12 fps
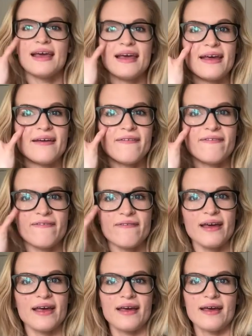if
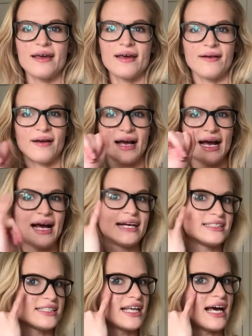
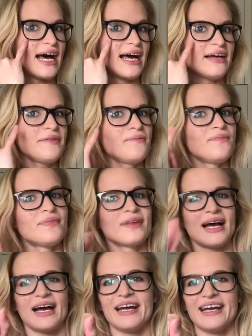eye to the eye,
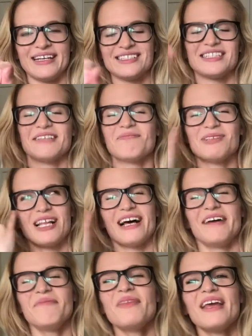I hand to the
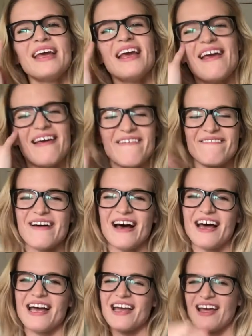eye if
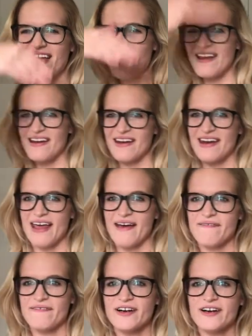I
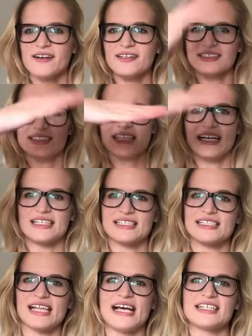never, it's kind of
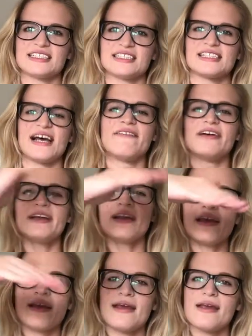slash a
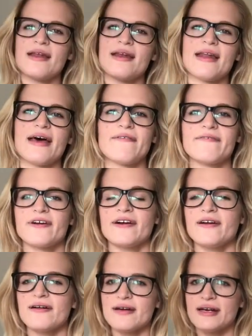seven,
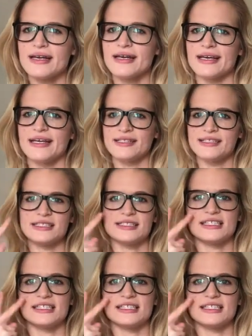never get to